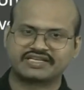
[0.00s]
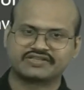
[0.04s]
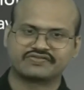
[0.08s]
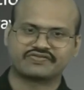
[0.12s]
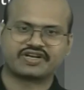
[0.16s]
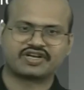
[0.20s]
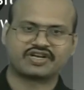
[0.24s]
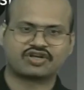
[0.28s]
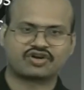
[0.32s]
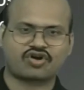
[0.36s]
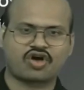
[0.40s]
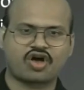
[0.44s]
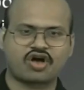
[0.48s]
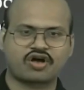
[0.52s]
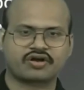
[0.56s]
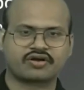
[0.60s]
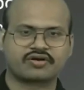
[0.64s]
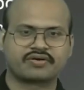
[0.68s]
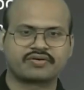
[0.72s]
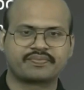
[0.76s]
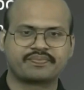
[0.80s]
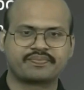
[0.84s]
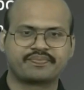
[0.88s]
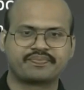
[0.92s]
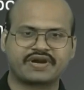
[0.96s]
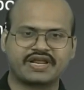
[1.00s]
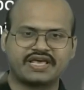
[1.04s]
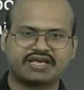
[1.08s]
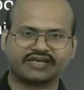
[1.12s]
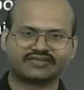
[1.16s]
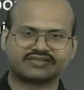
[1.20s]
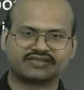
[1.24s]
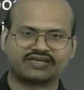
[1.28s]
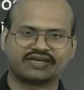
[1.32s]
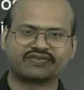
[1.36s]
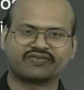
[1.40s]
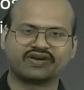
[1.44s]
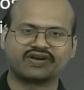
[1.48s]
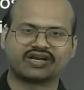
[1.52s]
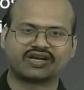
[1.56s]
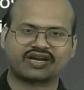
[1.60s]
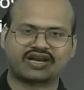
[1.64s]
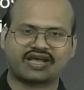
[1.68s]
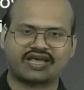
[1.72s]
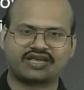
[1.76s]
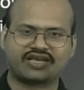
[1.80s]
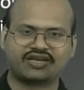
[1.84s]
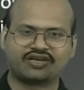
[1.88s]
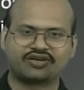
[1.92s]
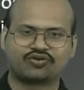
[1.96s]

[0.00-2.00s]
when a rock breaks, it will try